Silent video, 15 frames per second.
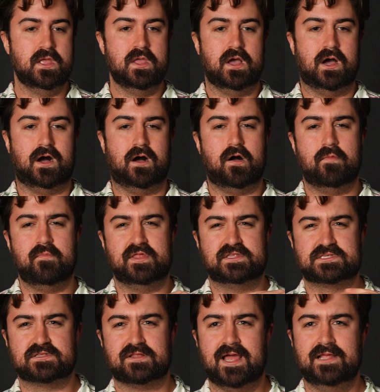It's
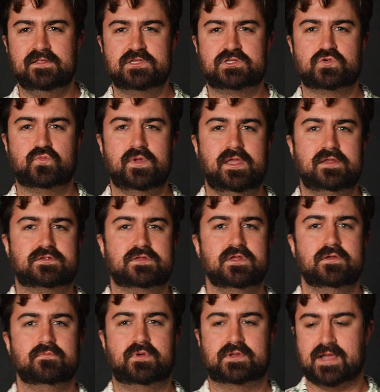slightly sweet,
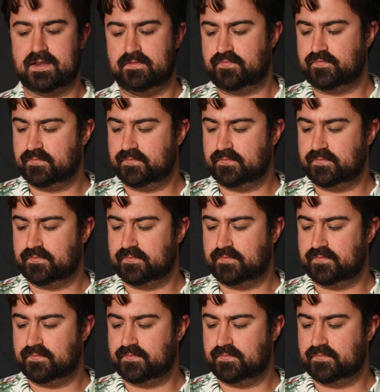but kind of